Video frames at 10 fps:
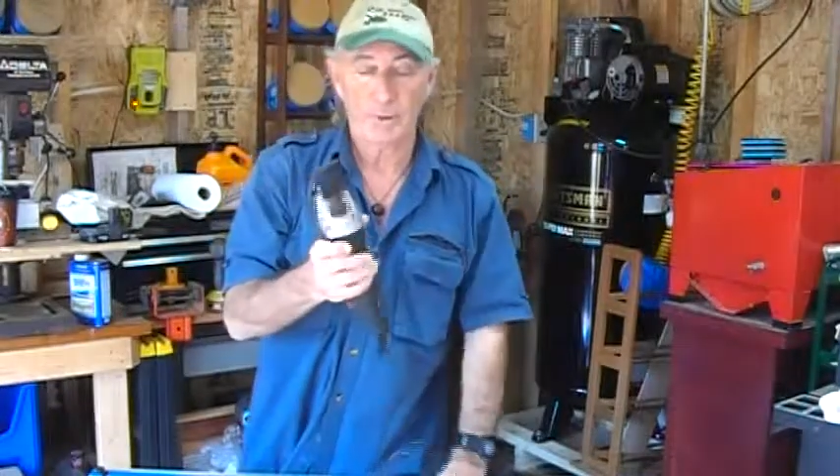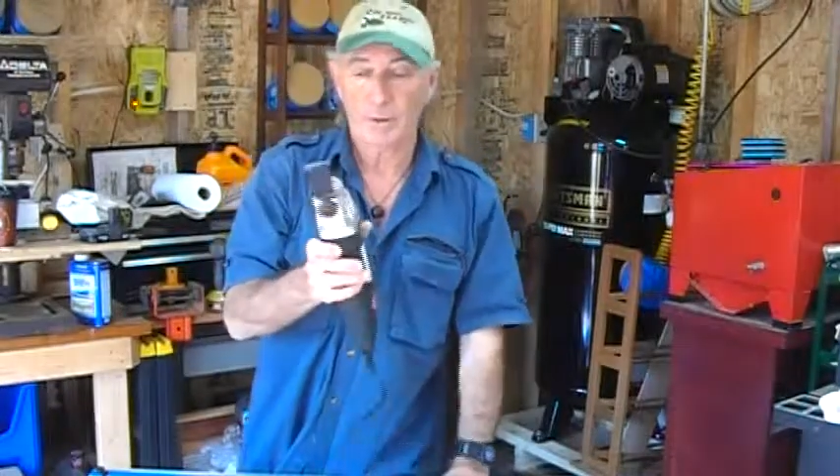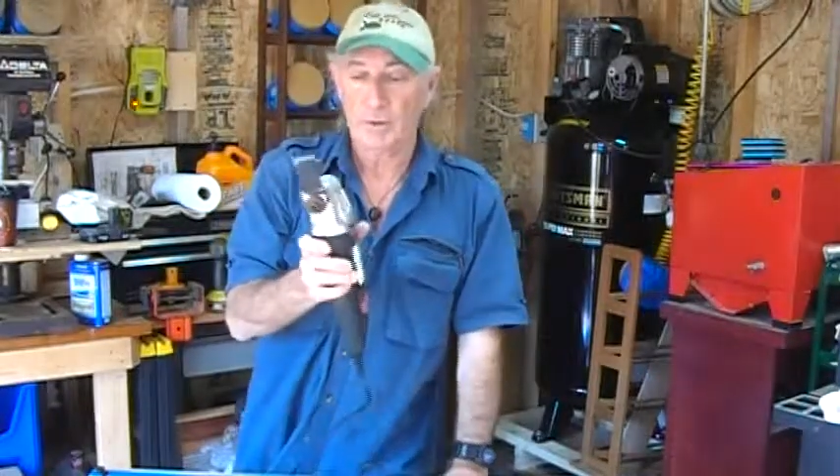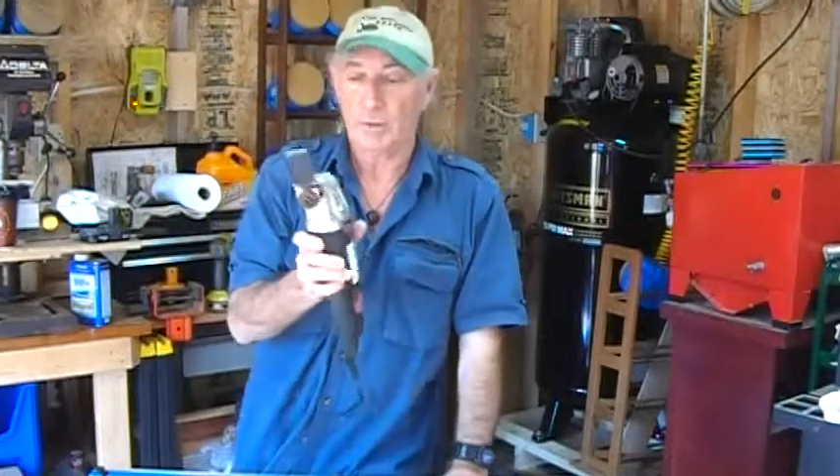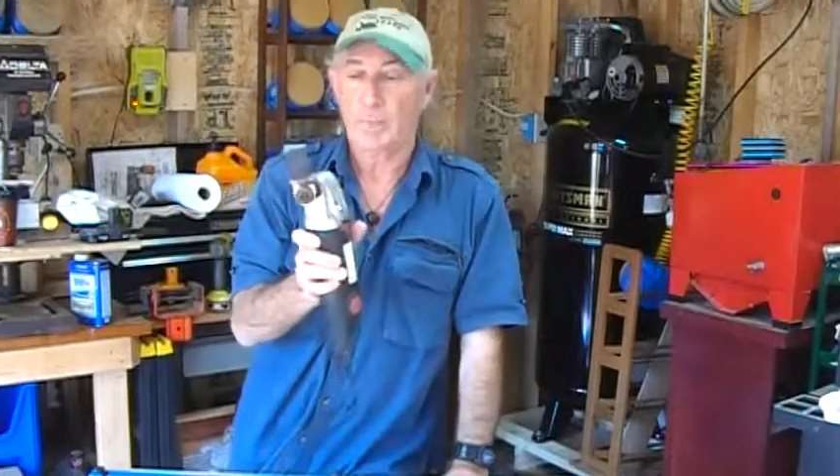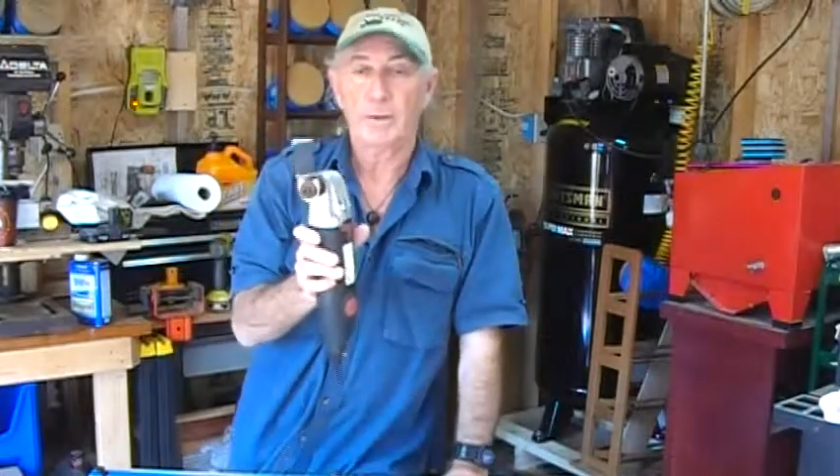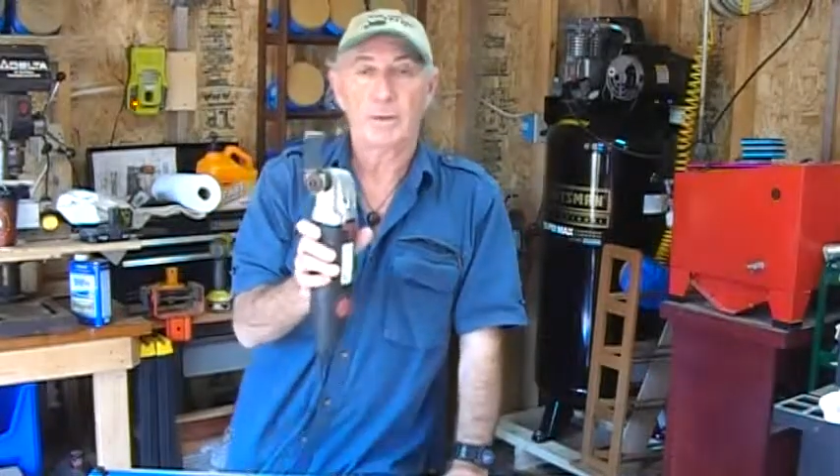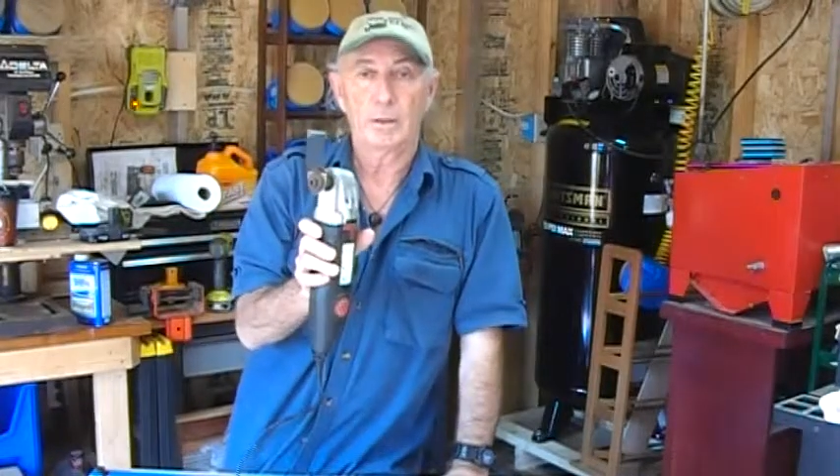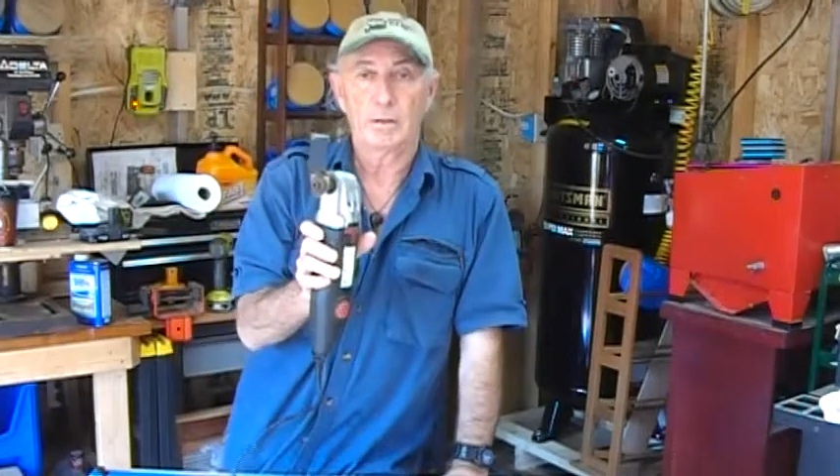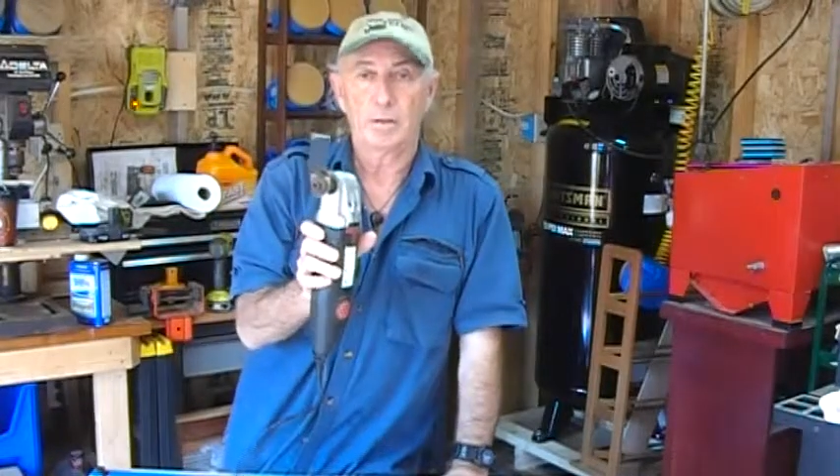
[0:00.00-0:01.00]
you know this is a pretty
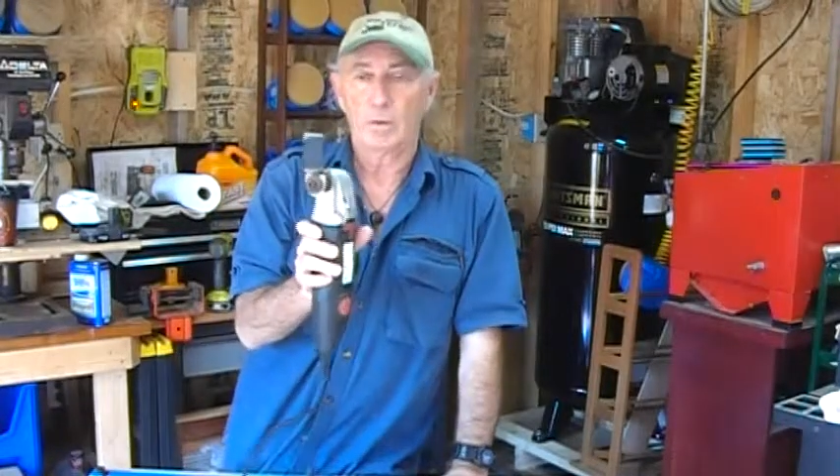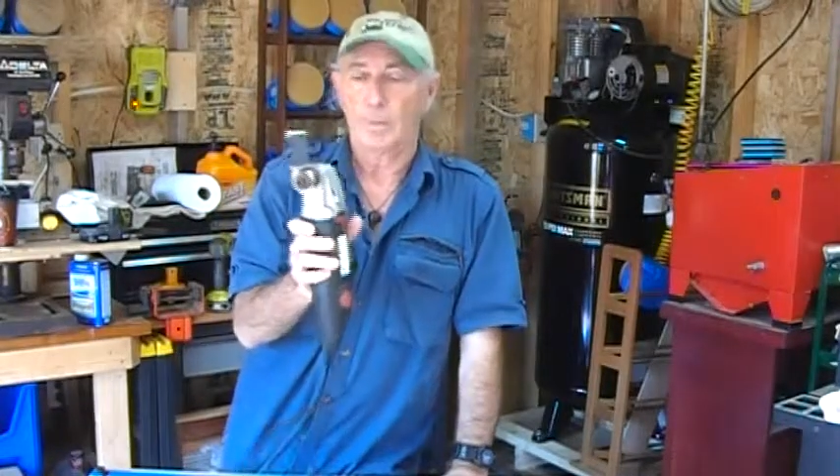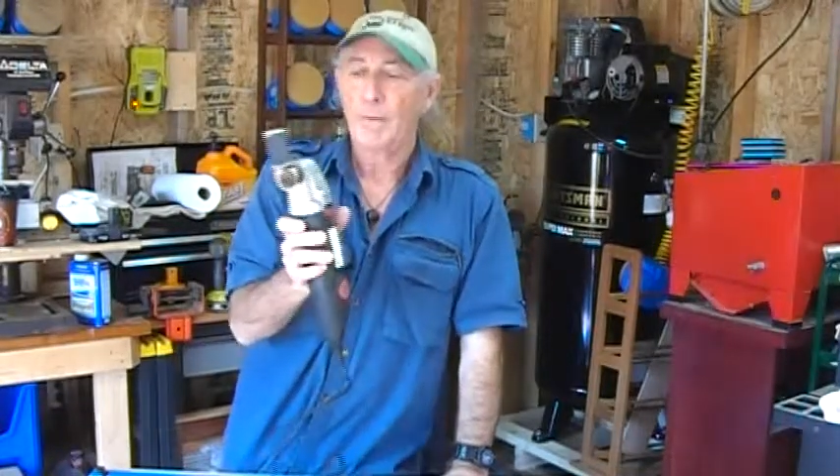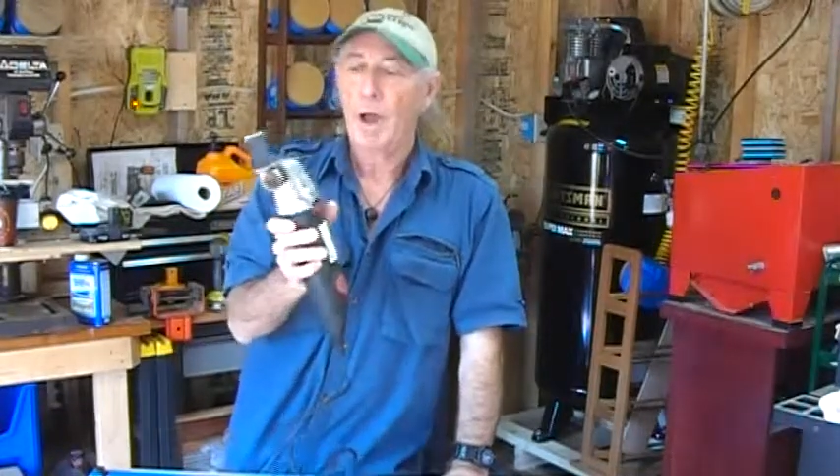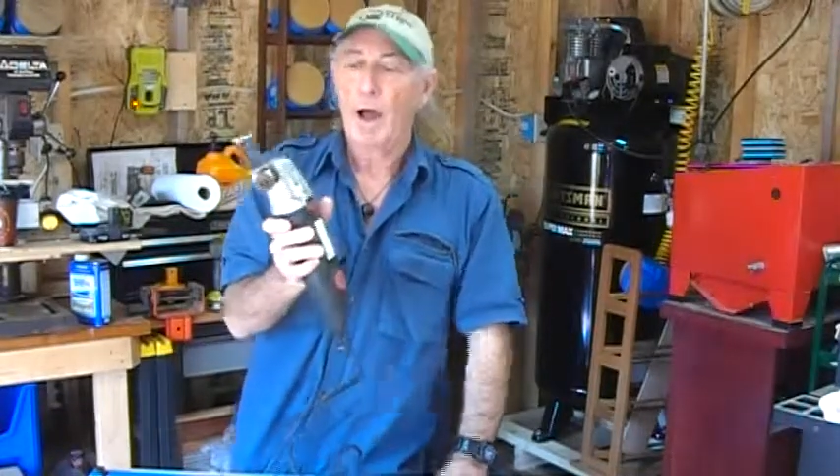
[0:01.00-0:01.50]
neat little tool.